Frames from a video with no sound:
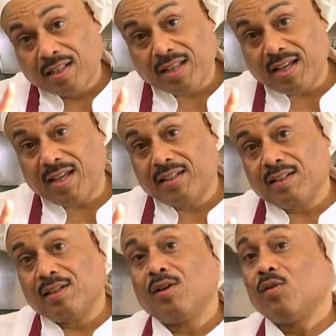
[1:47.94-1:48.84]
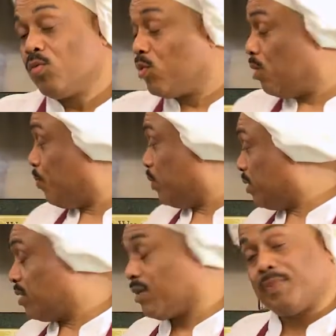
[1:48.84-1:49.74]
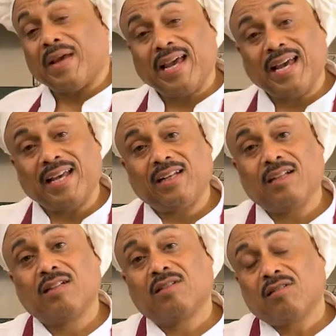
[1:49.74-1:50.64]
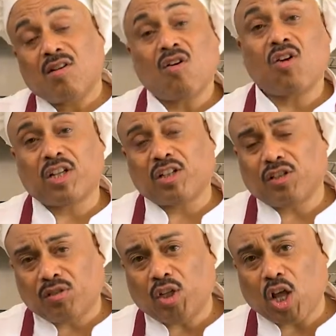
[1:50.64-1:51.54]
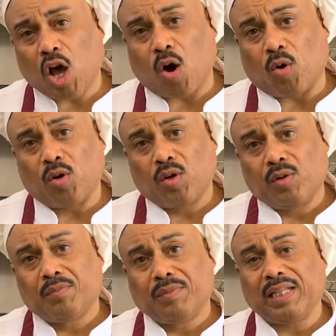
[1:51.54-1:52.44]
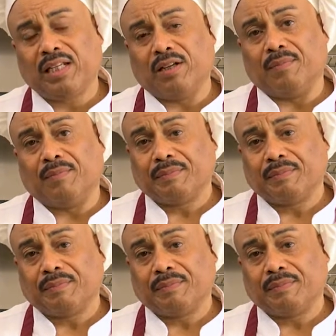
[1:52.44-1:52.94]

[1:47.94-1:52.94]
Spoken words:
Then we'll put the pan on a little low, medium.